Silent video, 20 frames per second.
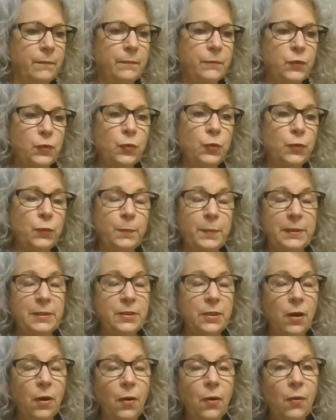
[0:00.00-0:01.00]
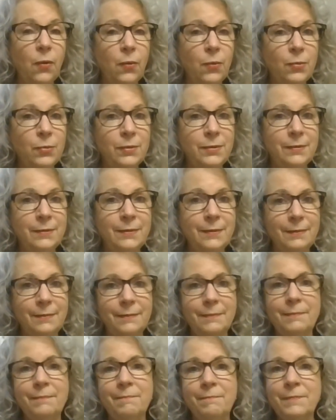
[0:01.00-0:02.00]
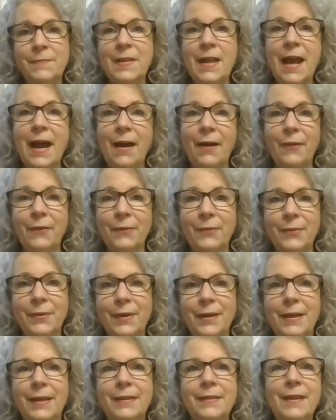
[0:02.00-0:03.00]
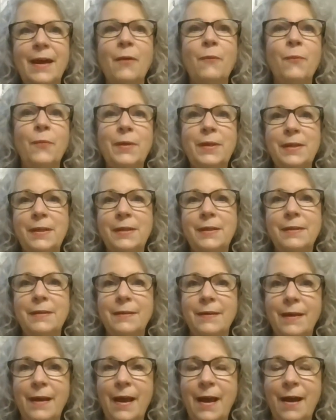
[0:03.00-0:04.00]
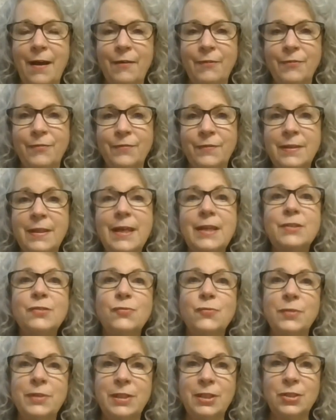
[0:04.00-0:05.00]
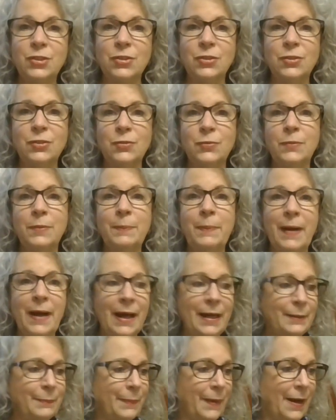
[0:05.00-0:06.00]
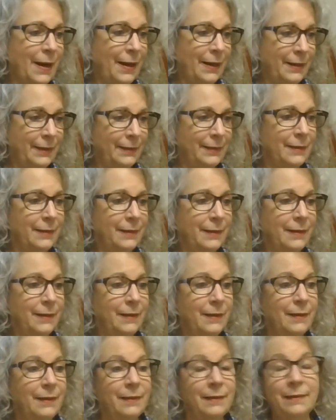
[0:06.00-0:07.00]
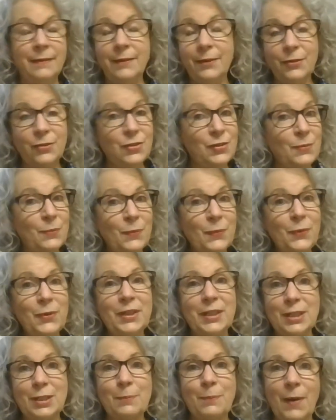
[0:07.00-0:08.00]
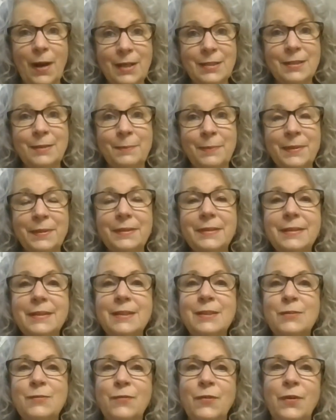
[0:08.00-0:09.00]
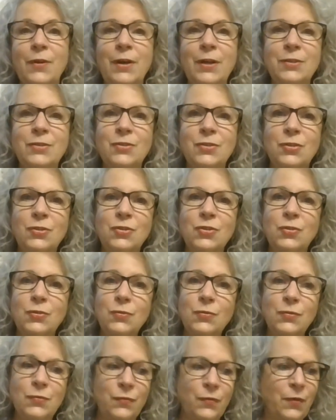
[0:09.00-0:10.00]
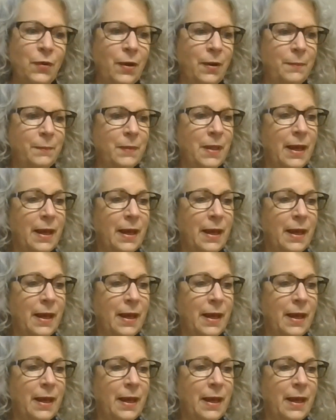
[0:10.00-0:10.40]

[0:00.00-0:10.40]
Truth be told, now that we have less tradition to abide by, there are some rich possibilities for us to choose from.